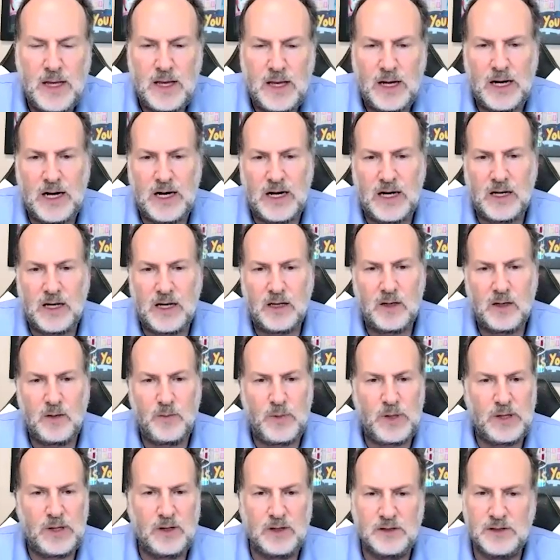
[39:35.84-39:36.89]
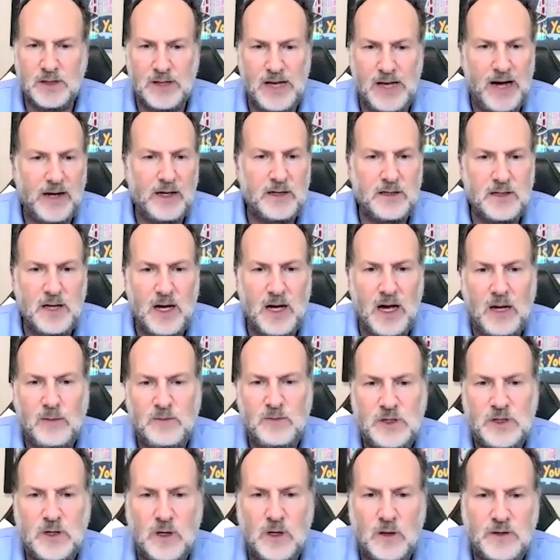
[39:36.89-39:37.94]
uh, because a lot of
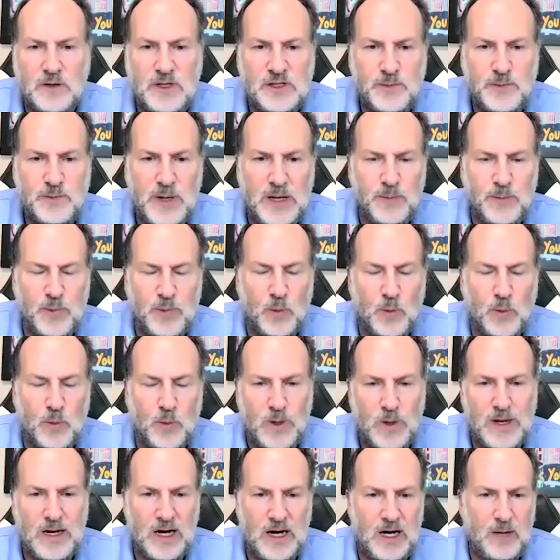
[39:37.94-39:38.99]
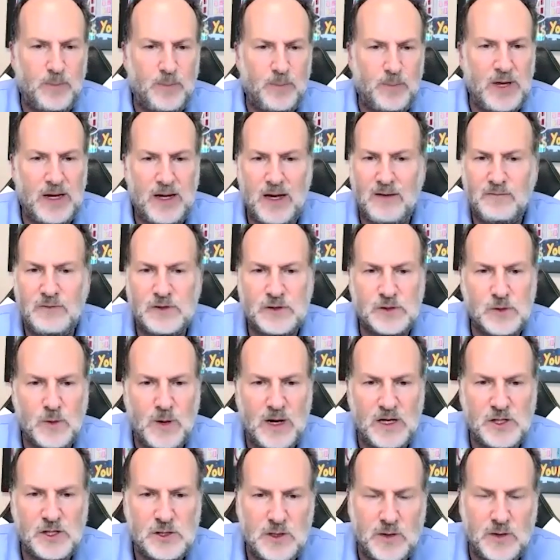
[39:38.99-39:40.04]
times, you know, these people will re-up, they have
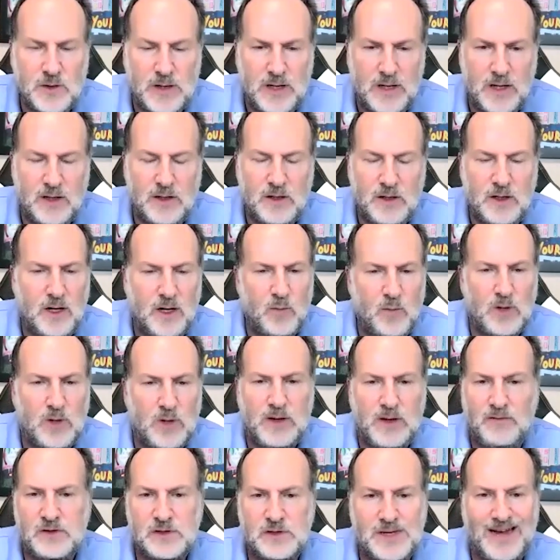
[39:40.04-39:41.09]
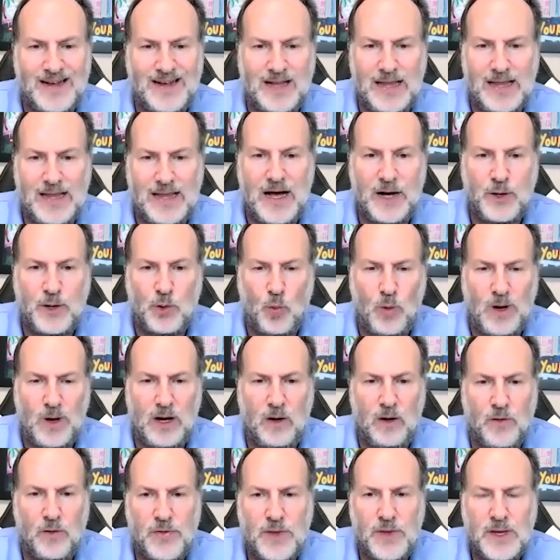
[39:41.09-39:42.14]
discretionary income, or they've just got a lot of
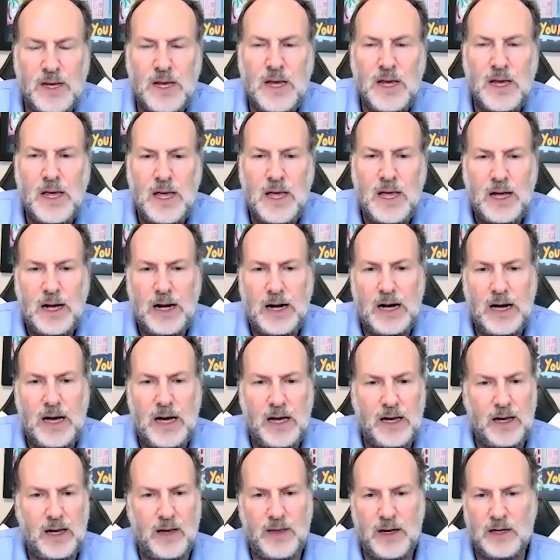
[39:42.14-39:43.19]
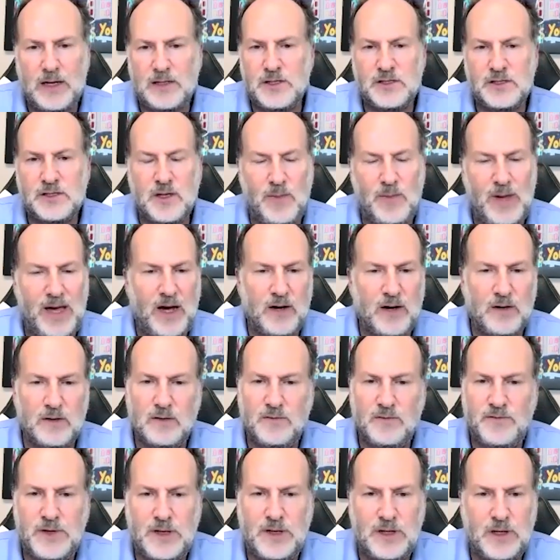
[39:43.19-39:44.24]
wealth. Uh, and then it's just a matter
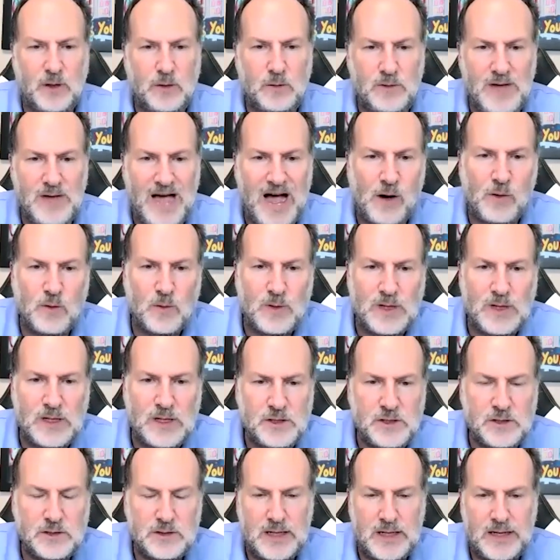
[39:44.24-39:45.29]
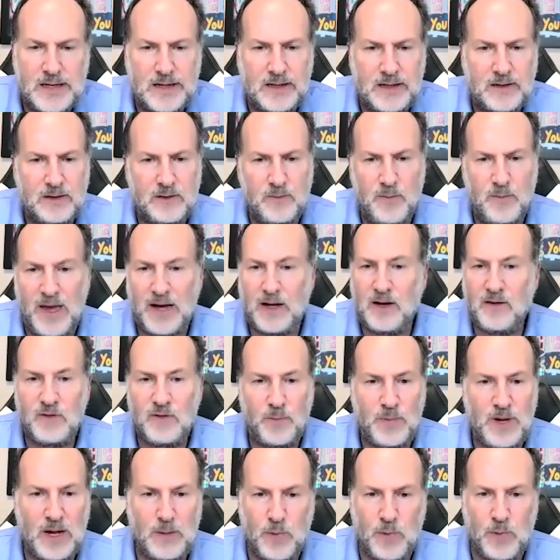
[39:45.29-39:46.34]
of, you know, outreach. Uh, many of the
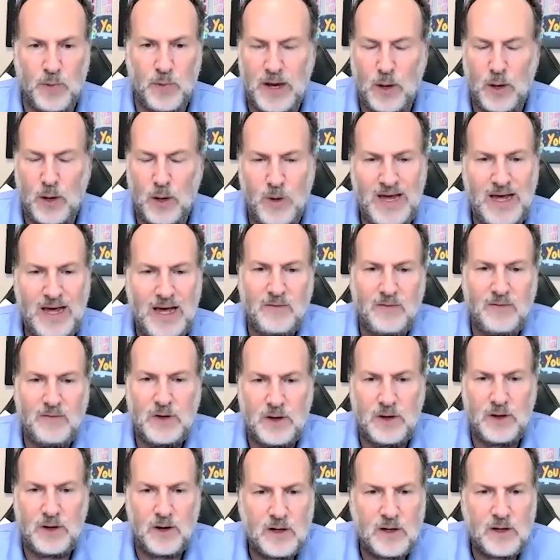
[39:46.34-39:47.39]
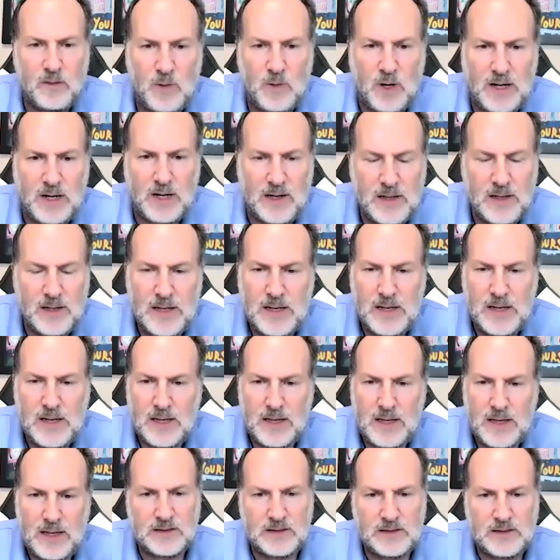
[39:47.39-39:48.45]
people that we have in our community,
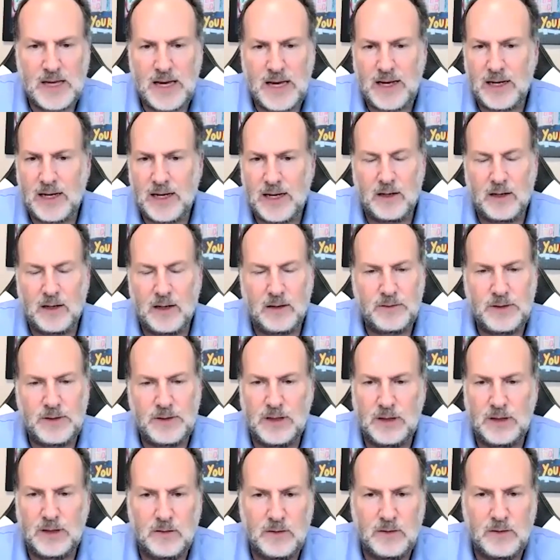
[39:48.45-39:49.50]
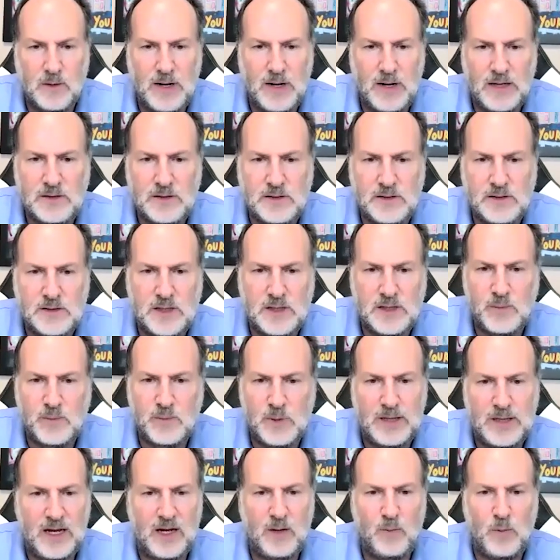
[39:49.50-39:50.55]
it's like, hell, you know, they're raising six
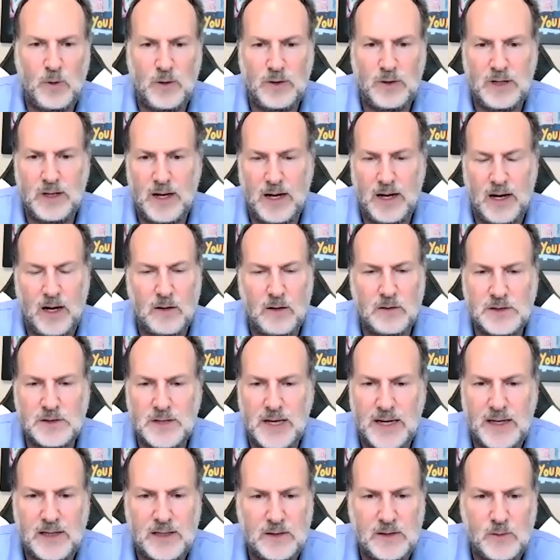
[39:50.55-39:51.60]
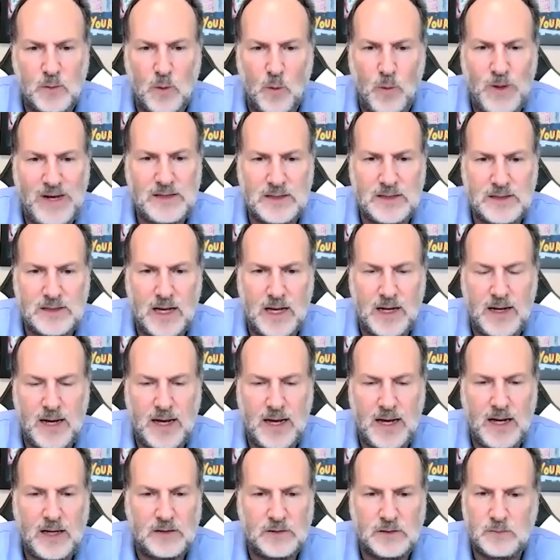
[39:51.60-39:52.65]
million dollars, eight million dollars, like in a week to ten
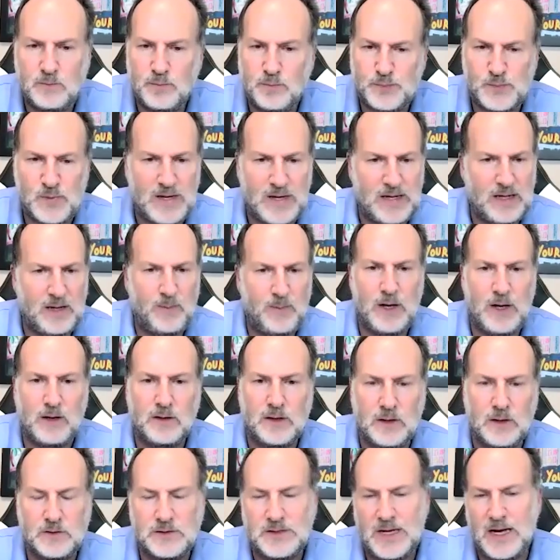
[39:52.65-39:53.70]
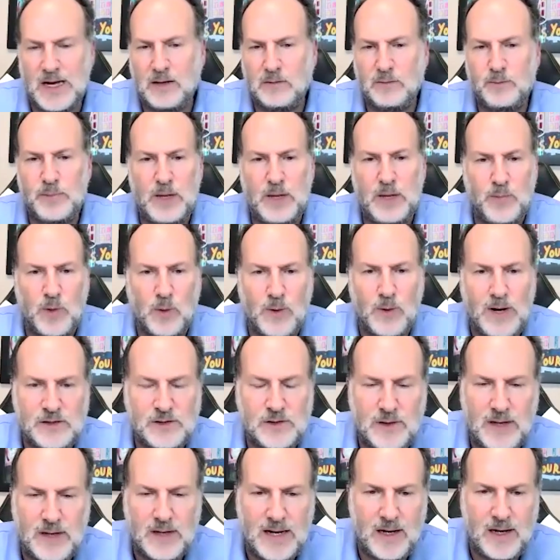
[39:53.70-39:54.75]
days. Email goes out, people raise
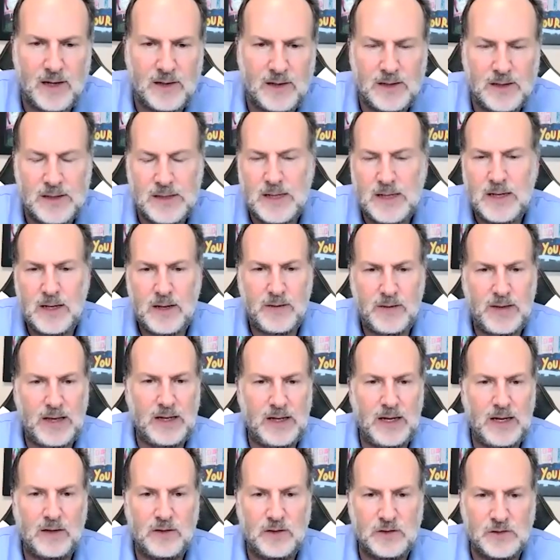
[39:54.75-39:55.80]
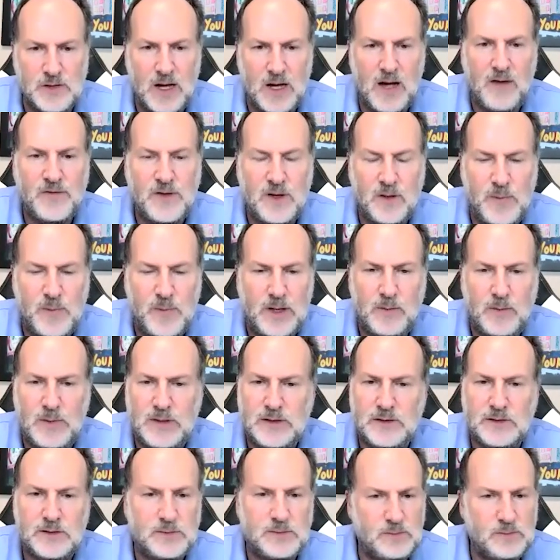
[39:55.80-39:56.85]
their hand. They get the soft
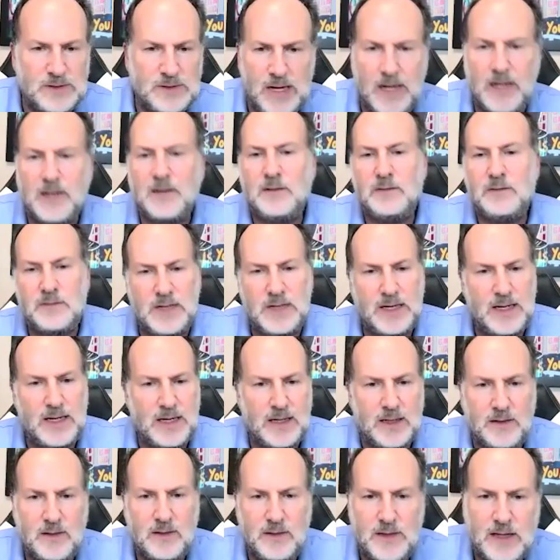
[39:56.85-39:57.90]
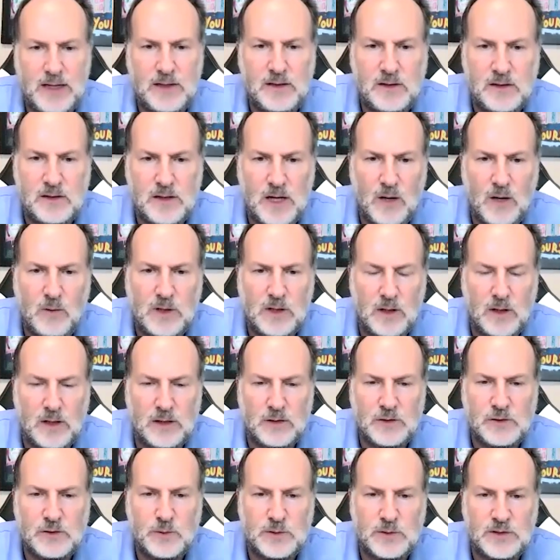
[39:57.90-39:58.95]
commitments done and they can go and
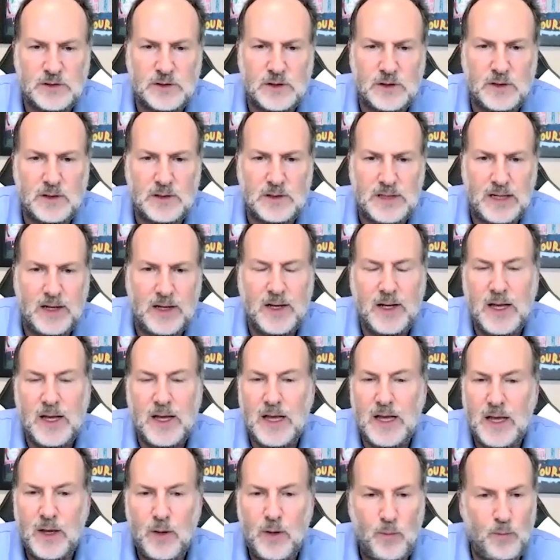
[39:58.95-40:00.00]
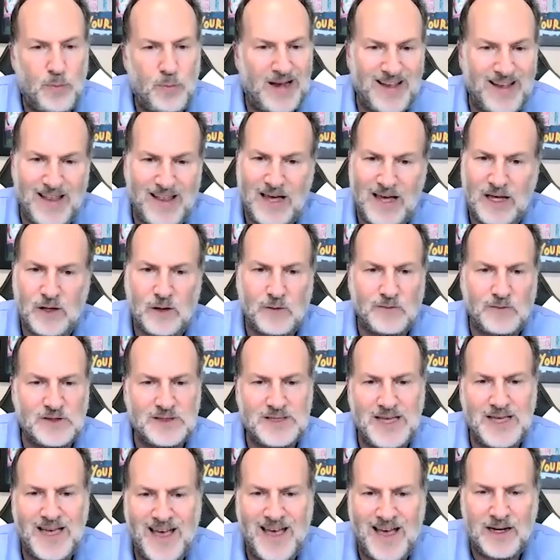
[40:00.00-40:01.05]
close with certainty. But like you've
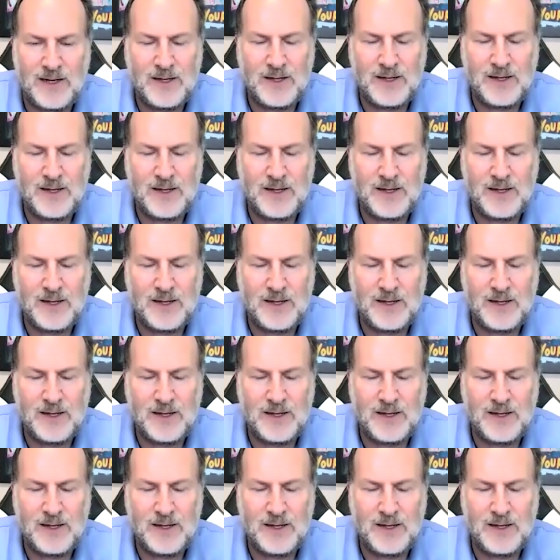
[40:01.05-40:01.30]
said,